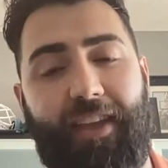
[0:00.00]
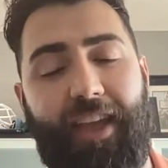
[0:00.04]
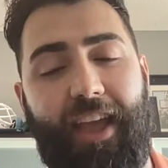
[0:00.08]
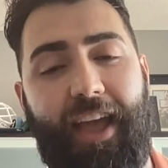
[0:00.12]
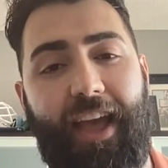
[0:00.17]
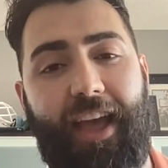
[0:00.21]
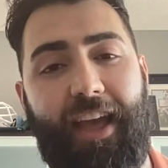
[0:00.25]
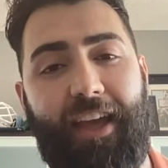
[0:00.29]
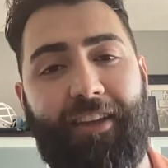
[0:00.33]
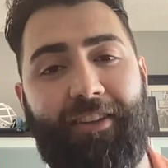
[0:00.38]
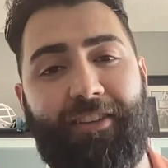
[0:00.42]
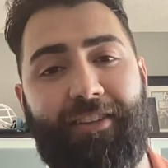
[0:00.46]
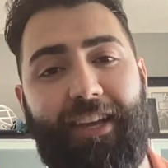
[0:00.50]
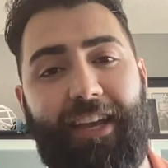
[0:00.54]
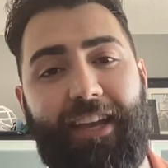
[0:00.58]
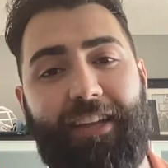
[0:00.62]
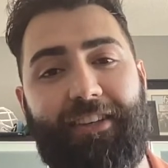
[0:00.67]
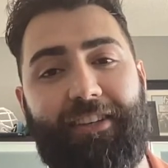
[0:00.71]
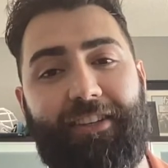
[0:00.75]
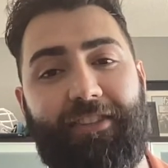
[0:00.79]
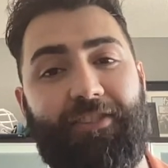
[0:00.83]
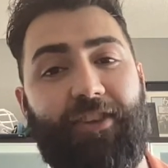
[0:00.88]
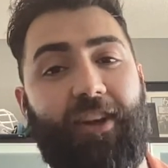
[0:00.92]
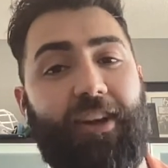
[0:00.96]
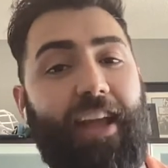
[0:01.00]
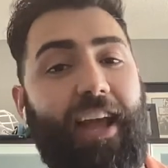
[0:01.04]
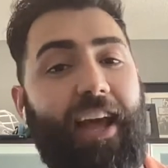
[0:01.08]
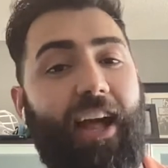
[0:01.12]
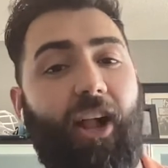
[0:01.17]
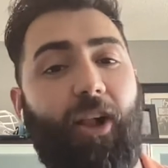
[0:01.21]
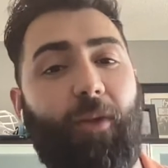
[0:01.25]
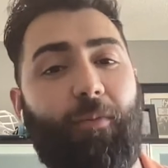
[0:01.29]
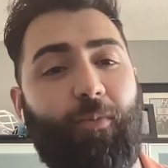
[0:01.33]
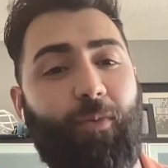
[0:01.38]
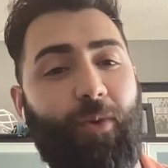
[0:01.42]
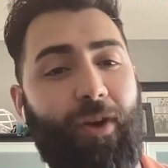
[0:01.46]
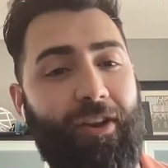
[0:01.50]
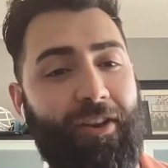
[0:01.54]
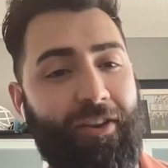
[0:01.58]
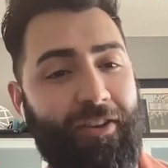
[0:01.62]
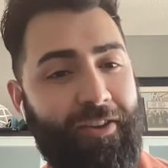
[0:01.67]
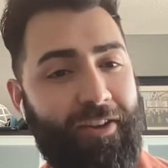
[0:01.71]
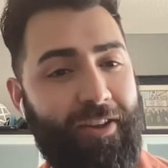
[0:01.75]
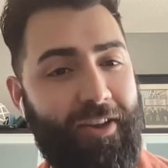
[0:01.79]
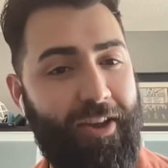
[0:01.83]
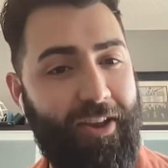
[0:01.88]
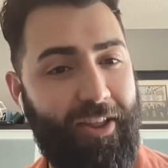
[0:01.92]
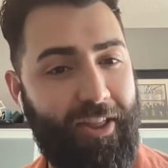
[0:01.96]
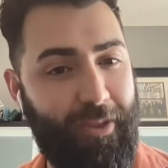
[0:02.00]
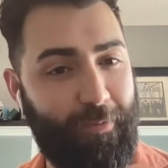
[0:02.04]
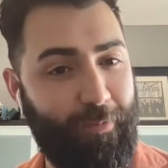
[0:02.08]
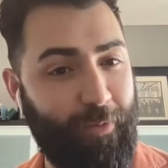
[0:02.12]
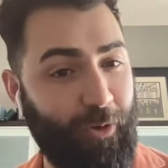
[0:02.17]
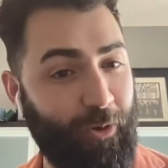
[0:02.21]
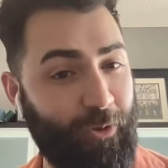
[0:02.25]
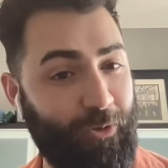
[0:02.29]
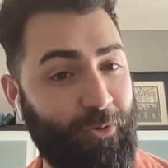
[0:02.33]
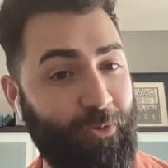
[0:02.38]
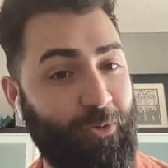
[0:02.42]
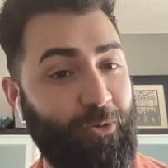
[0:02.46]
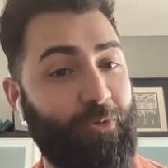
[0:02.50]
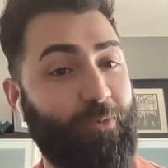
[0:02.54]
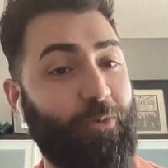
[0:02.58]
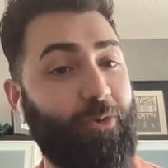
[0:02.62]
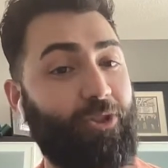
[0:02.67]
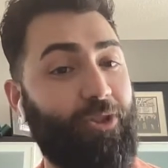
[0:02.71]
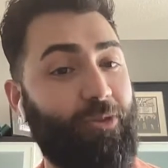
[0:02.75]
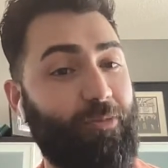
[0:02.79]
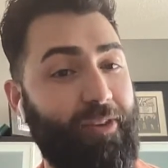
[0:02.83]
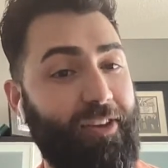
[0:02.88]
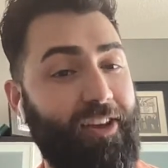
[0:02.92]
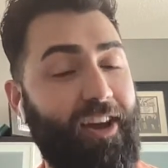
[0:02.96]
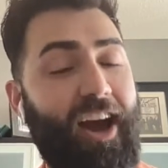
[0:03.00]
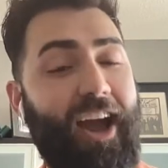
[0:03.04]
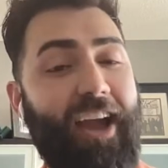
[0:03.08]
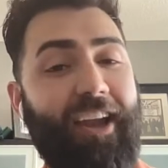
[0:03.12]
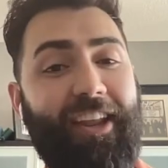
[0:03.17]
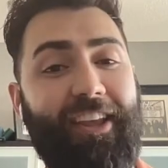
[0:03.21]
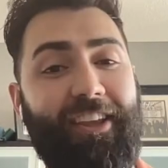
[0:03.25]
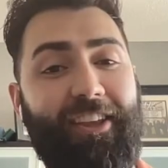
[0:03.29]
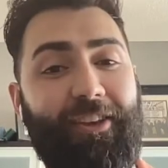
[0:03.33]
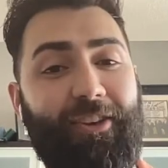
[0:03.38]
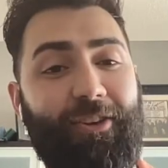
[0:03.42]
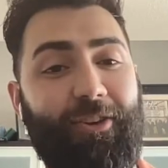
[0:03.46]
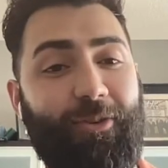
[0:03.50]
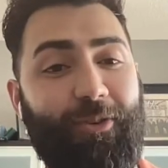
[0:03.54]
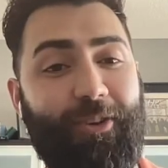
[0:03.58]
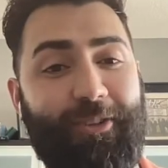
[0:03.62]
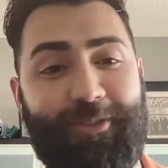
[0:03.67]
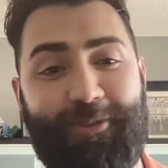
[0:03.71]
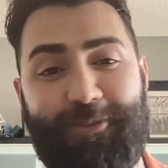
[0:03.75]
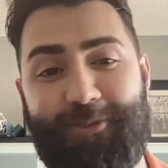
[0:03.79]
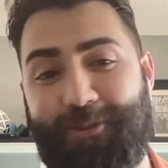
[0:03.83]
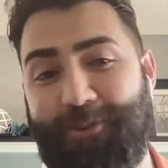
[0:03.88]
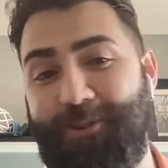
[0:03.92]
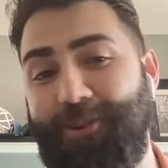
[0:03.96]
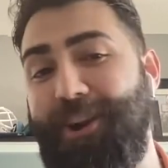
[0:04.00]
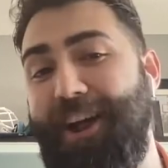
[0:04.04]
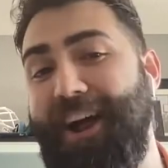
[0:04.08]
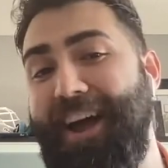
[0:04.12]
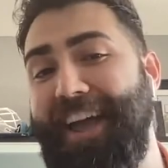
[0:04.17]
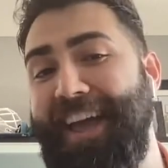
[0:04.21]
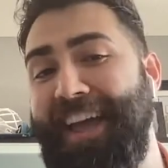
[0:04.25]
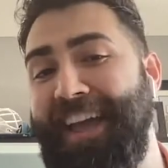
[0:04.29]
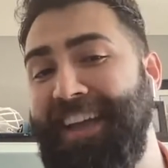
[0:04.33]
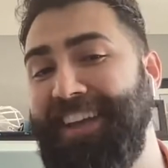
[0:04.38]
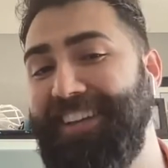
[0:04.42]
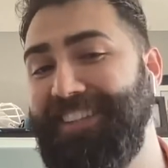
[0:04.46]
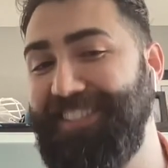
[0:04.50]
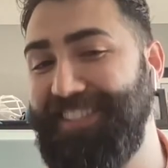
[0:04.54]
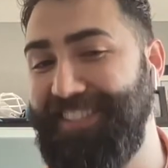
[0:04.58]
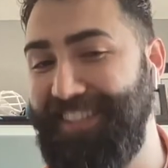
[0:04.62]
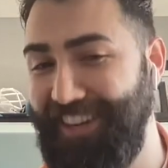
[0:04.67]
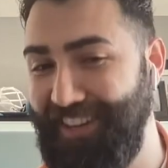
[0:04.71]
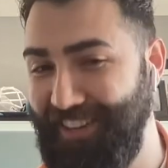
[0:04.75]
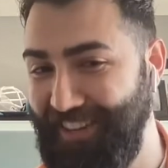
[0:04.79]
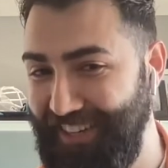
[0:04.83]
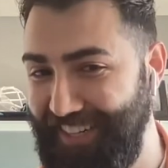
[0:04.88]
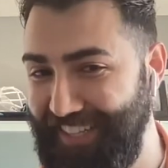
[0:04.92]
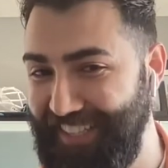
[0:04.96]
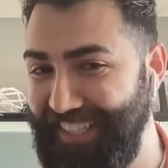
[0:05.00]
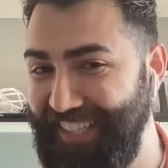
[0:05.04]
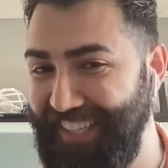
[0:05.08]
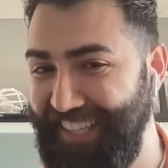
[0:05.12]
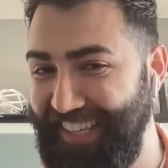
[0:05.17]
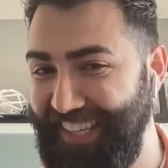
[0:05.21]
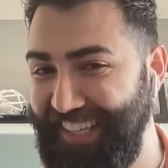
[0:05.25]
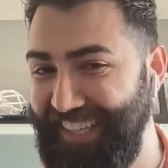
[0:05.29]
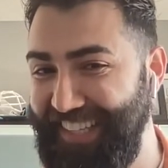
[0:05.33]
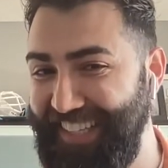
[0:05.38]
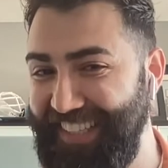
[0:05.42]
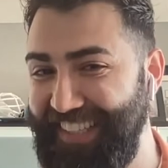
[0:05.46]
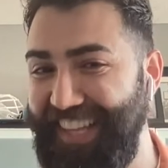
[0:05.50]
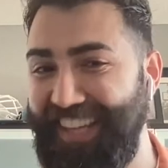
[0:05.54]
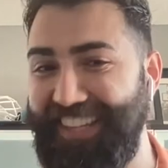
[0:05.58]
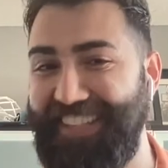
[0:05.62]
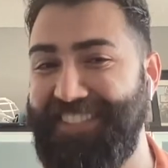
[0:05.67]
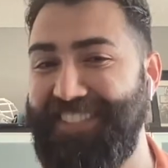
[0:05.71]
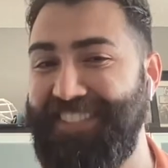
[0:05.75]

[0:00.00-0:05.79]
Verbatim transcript: And it does not help when the person who's supposed to be guiding you is crying hysterically. That